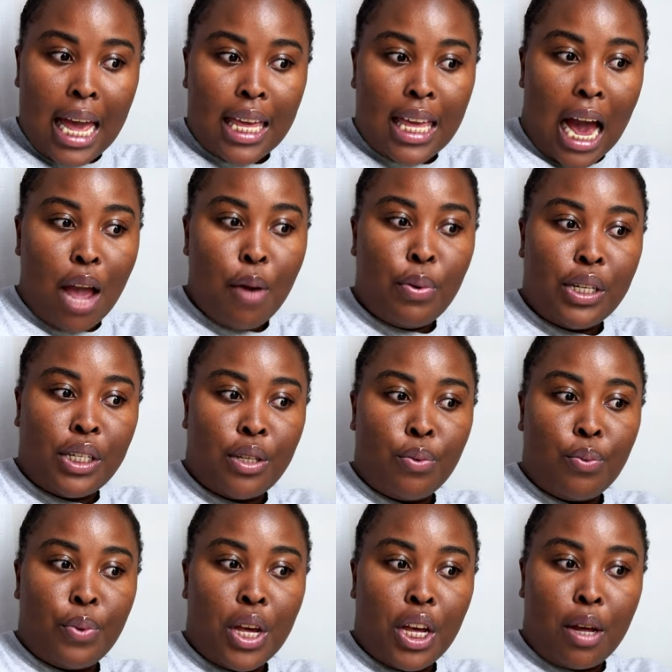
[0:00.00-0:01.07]
Yeah, it was the
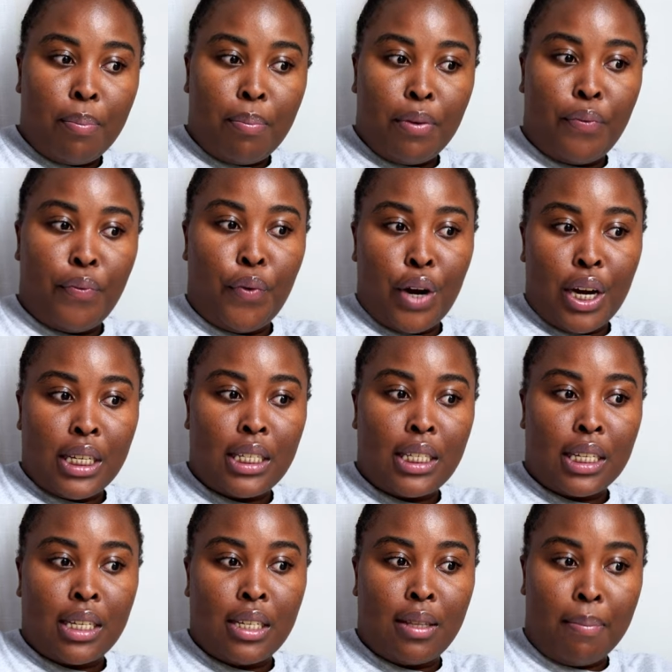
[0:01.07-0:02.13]
week before
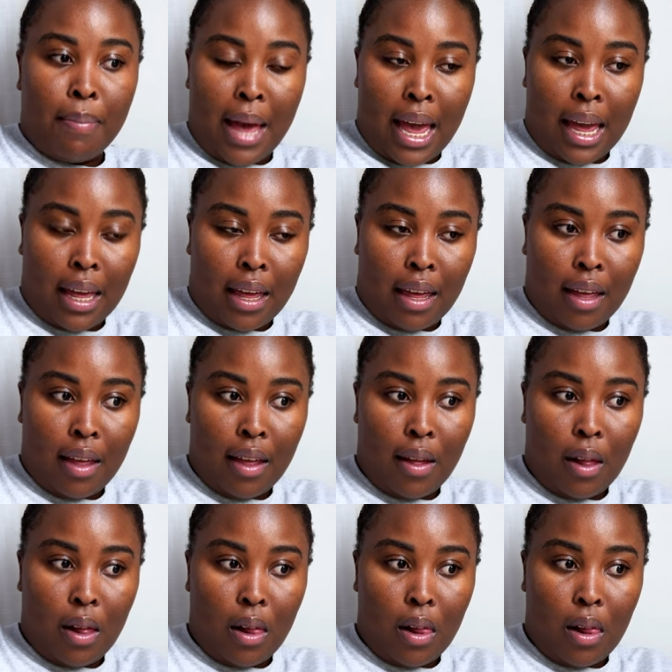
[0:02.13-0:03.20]
sixth May,
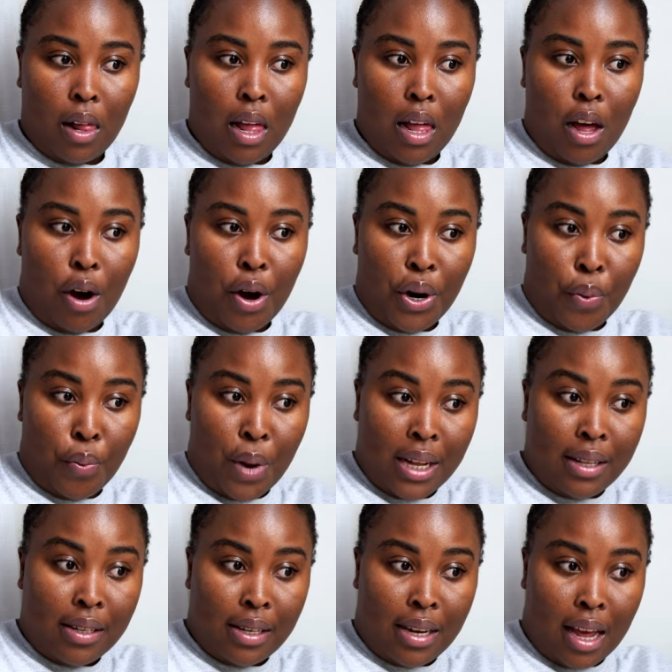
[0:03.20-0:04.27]
on a
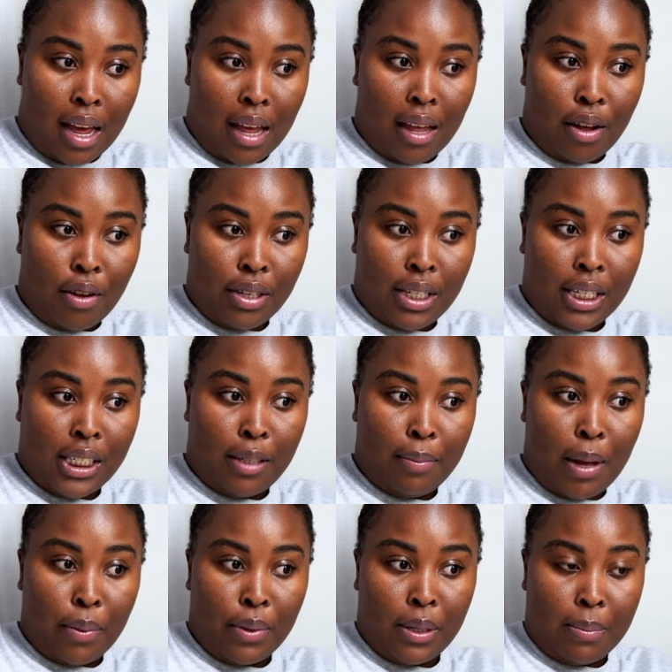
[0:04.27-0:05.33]
Wednesday. Cause sixth
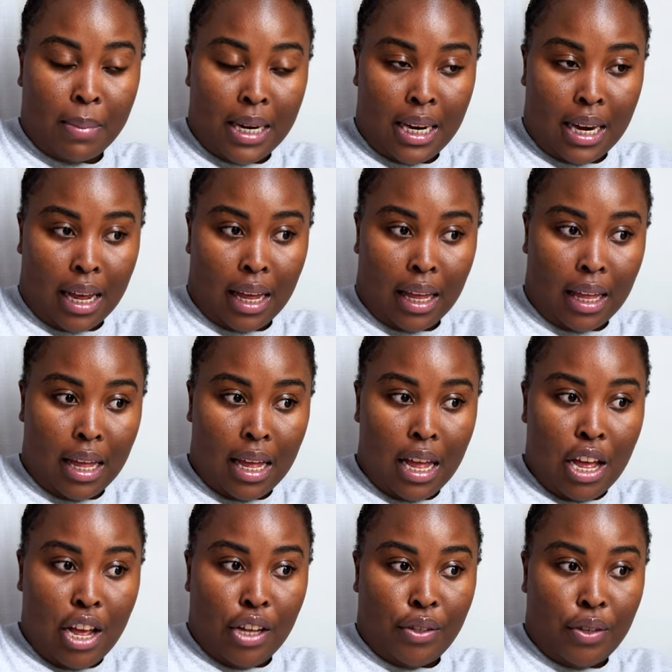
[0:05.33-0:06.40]
May was Monday,
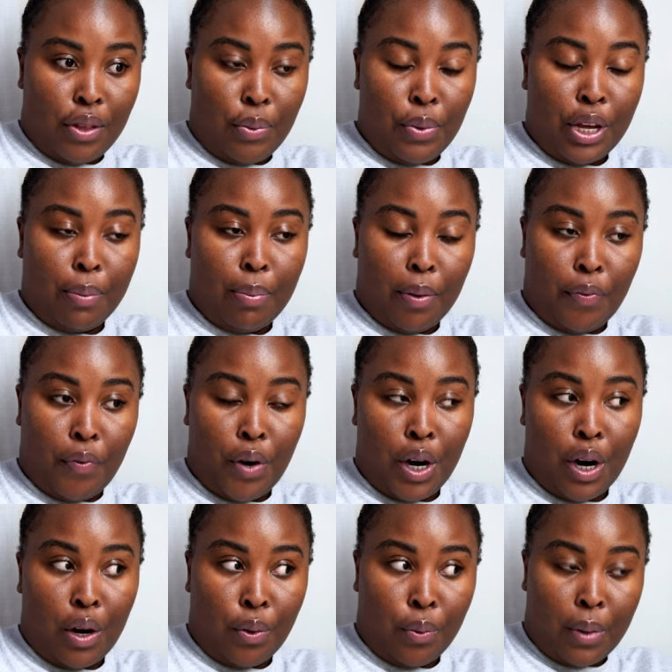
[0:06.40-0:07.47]
so the week
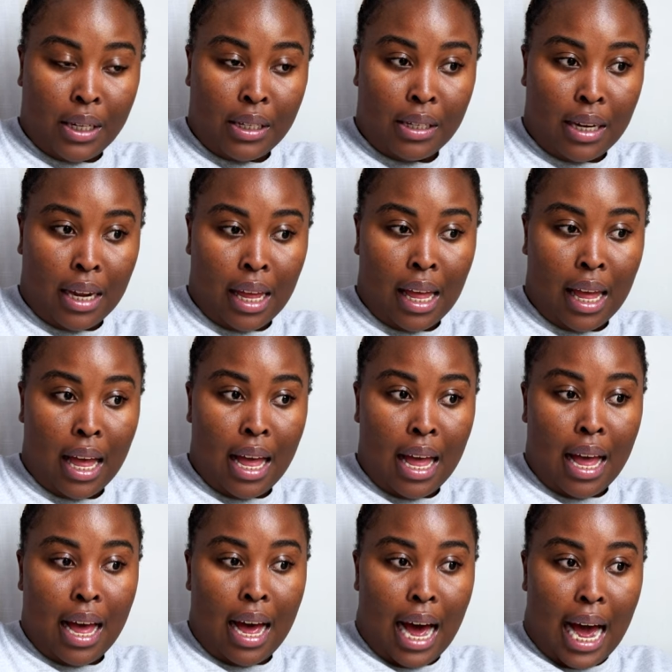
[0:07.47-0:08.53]
before on Wednesday
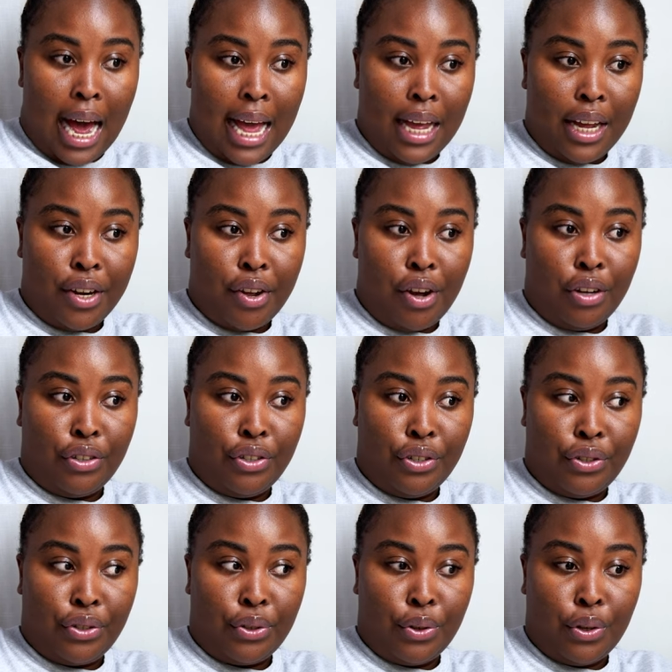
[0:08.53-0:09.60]
I had gone to
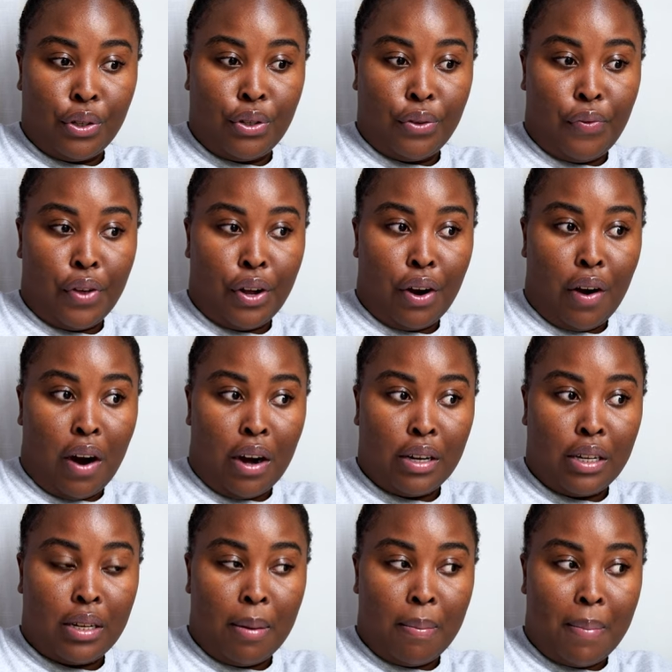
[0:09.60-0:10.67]
school to figure
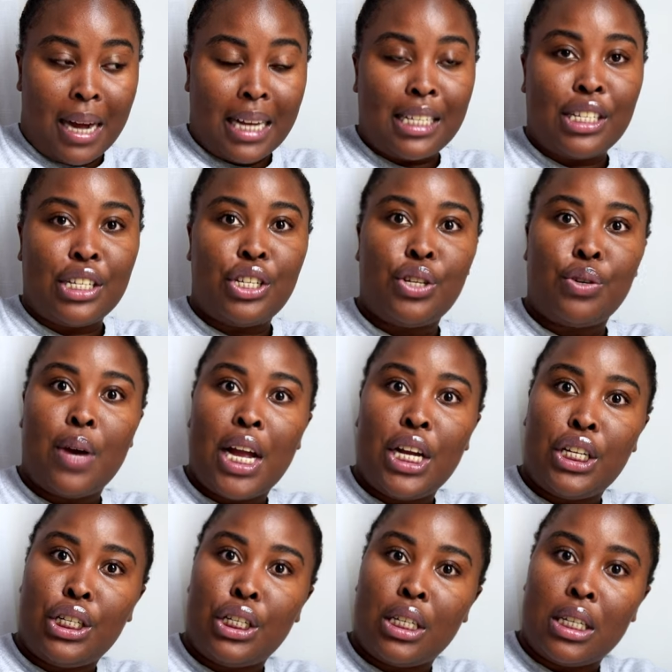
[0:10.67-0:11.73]
out my
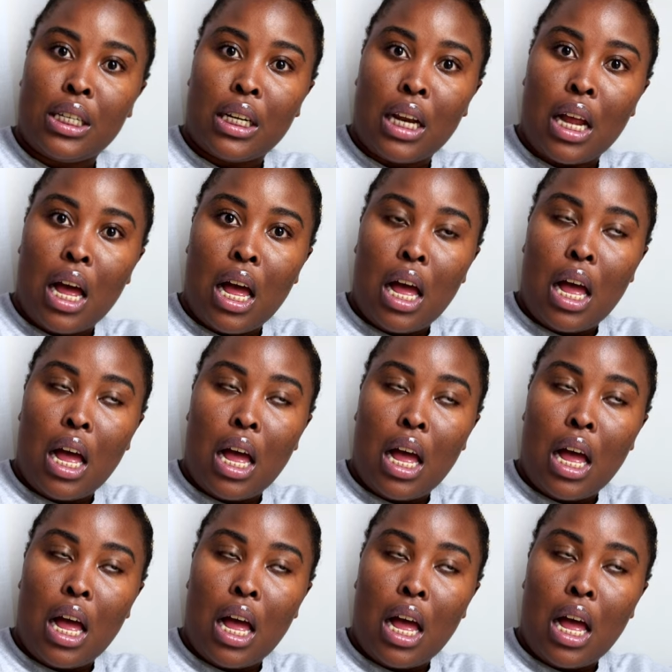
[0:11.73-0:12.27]
situation.